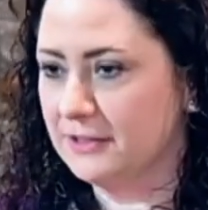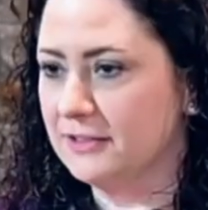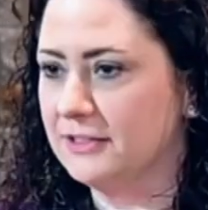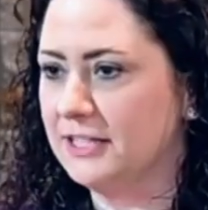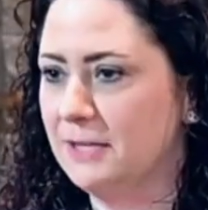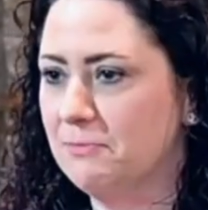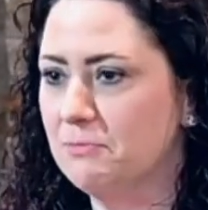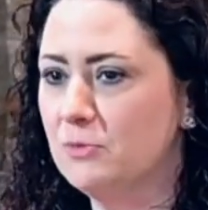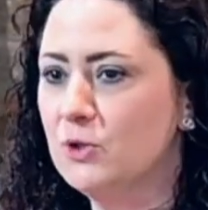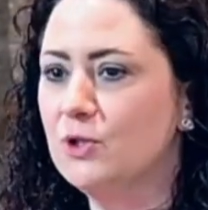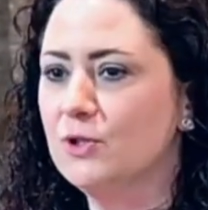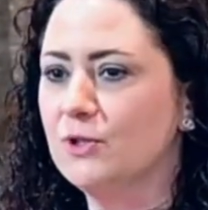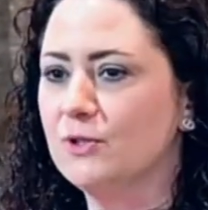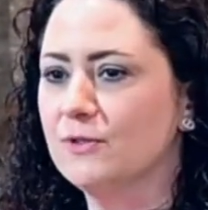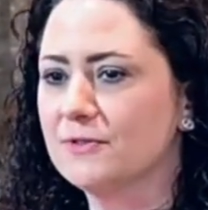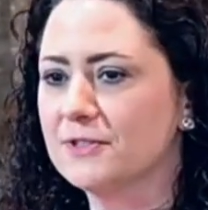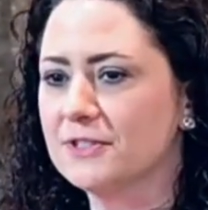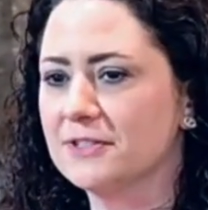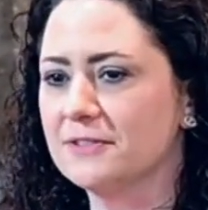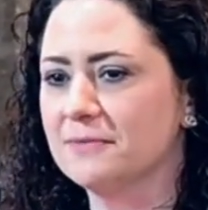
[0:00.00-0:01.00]
They
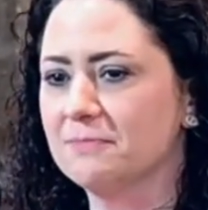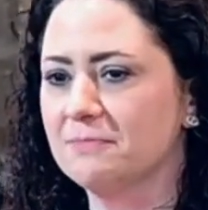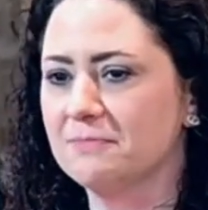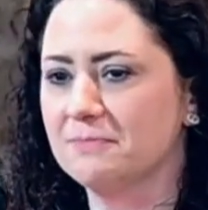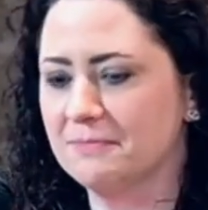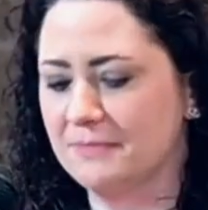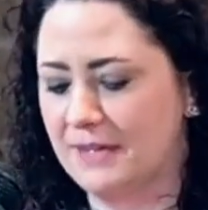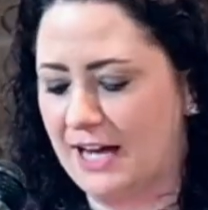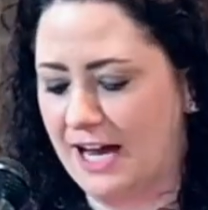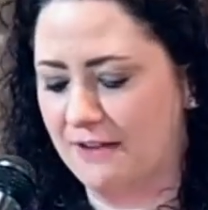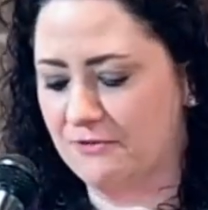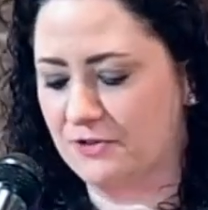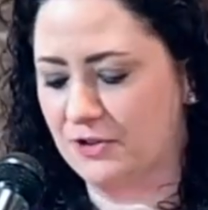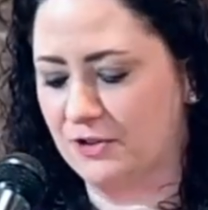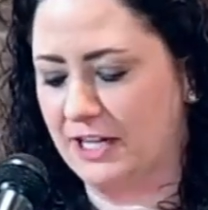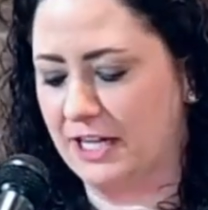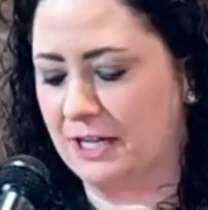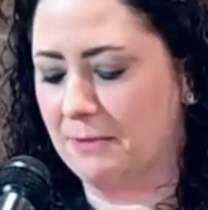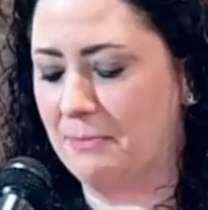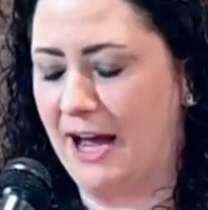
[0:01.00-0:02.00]
moved after
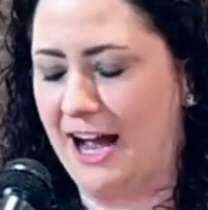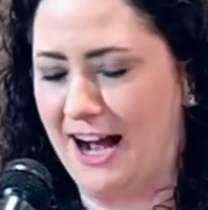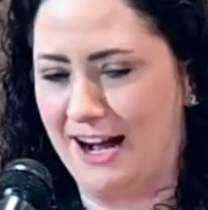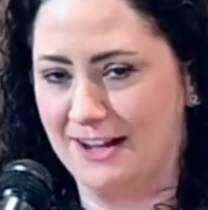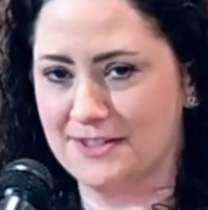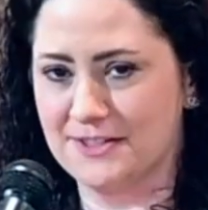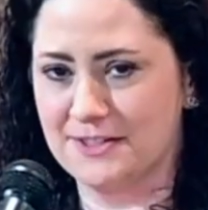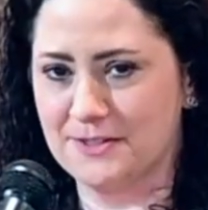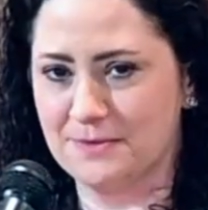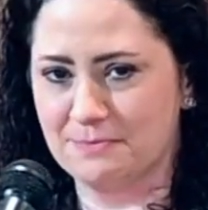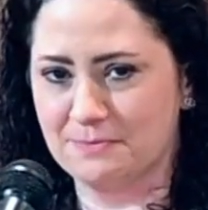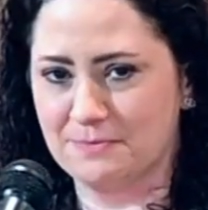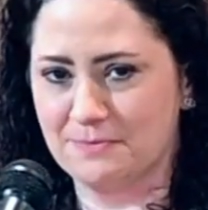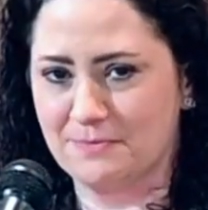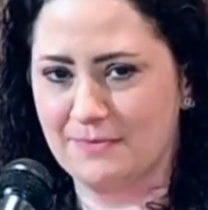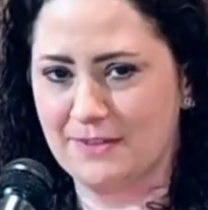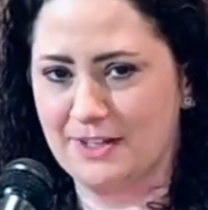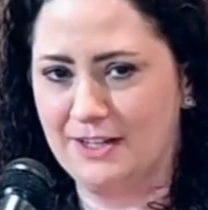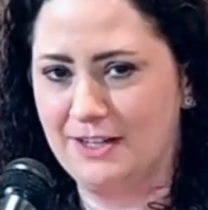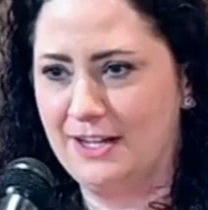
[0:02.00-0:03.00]
Nick passed,
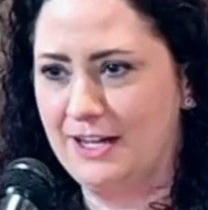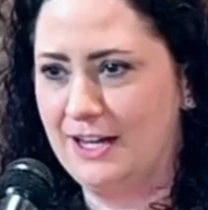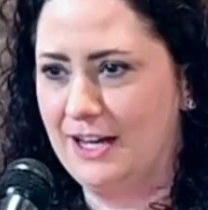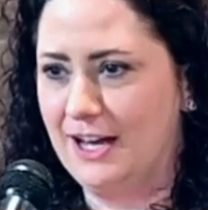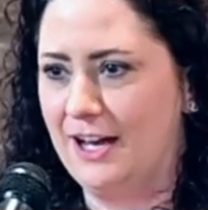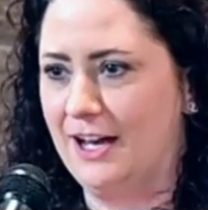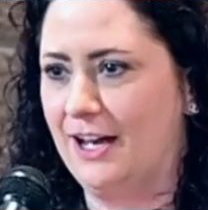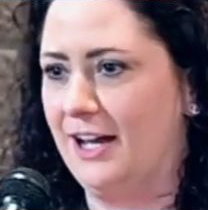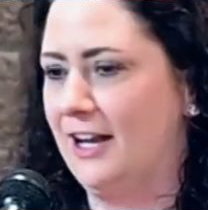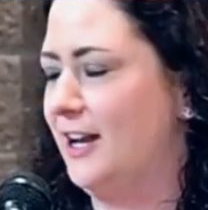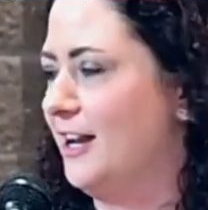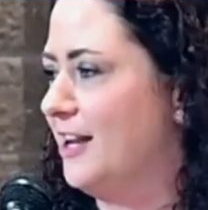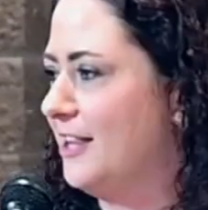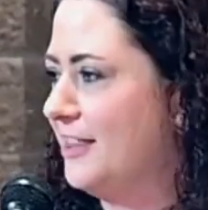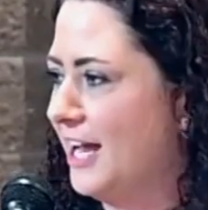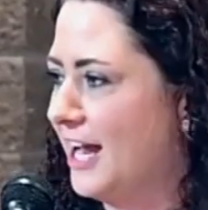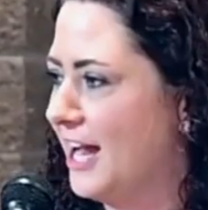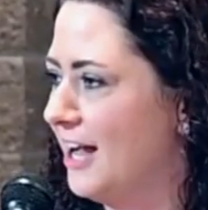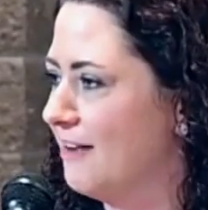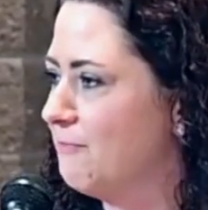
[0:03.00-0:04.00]
and
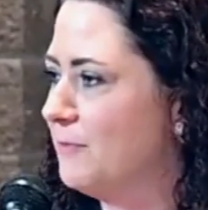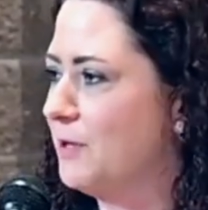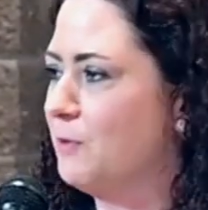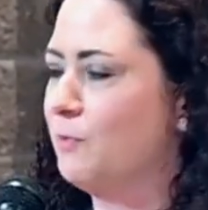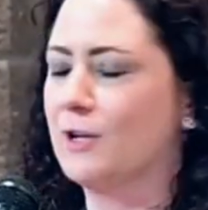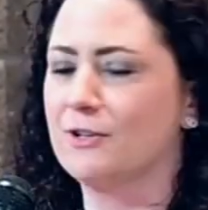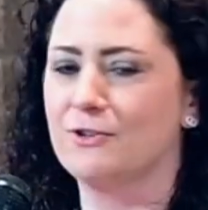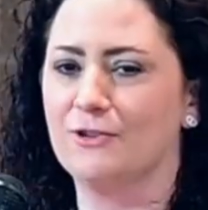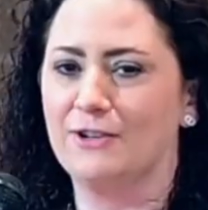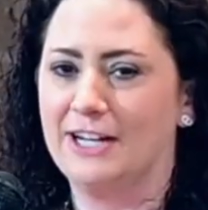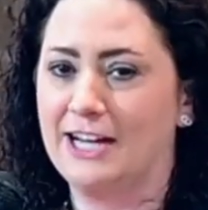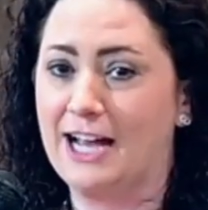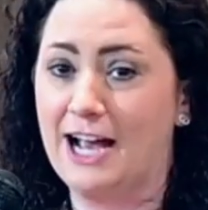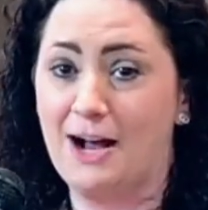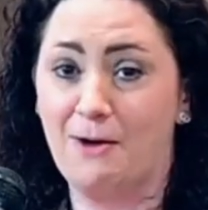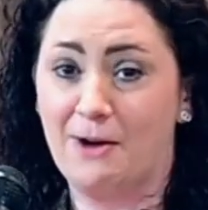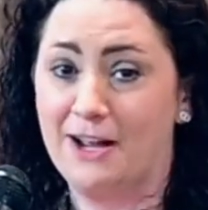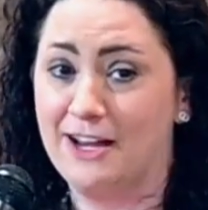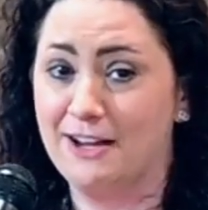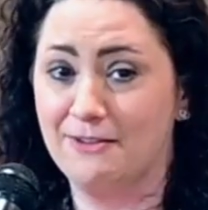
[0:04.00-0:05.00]
they have me wondering
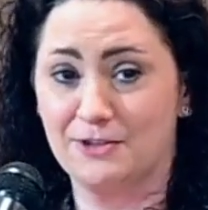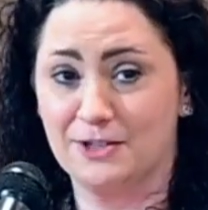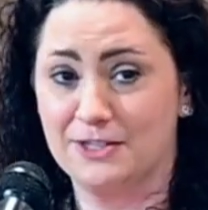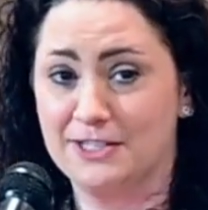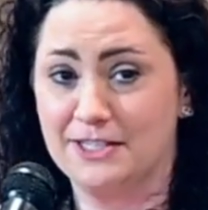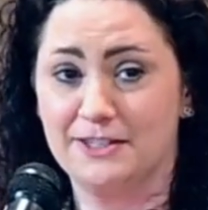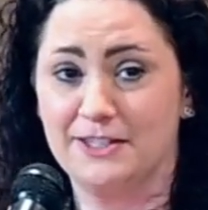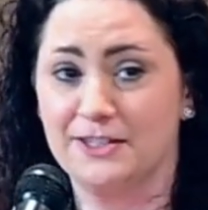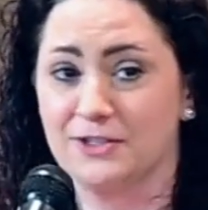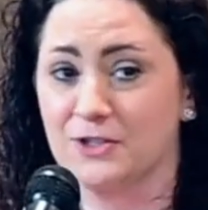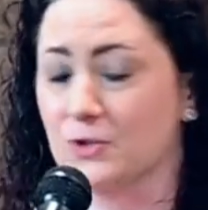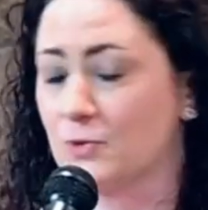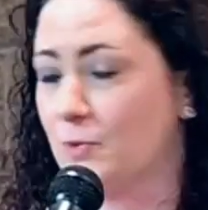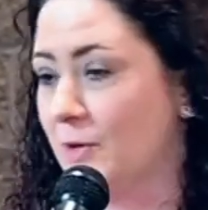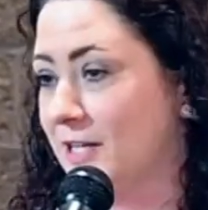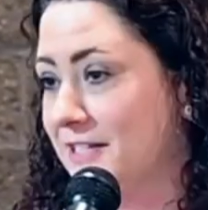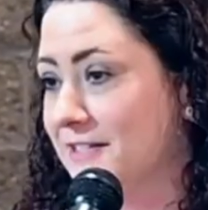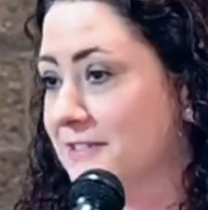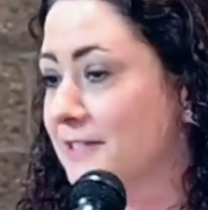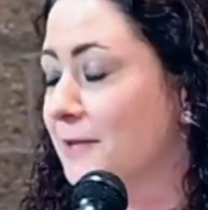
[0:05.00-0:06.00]
how I ever did this
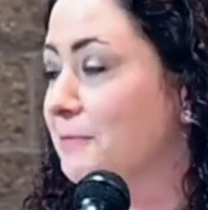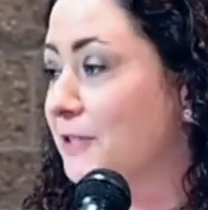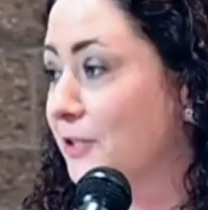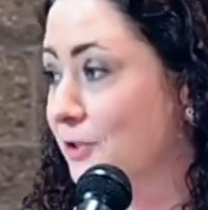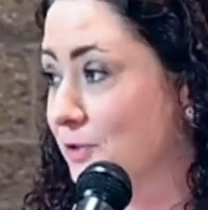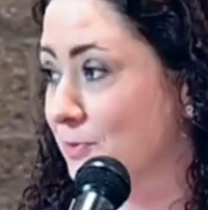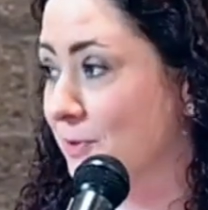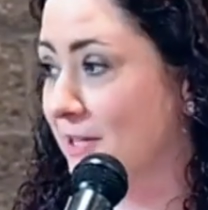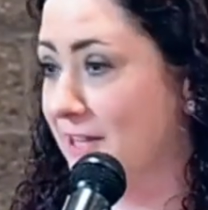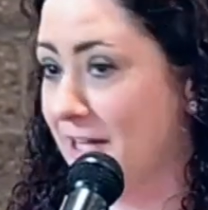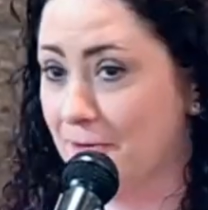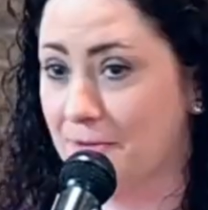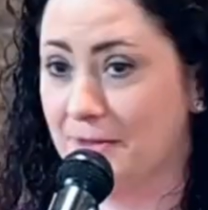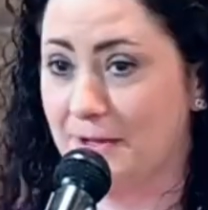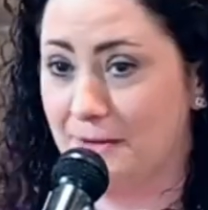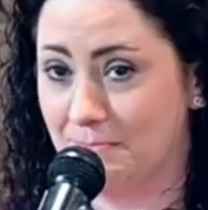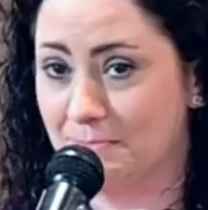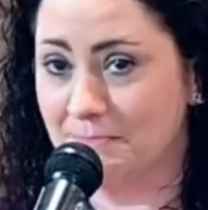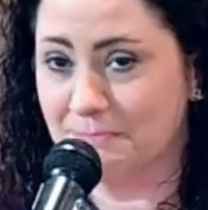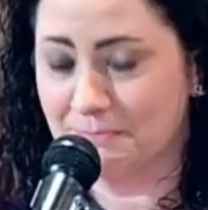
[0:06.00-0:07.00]
20-some years without
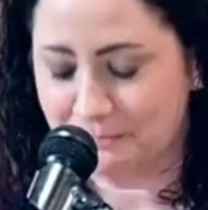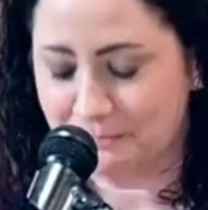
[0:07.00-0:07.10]
them.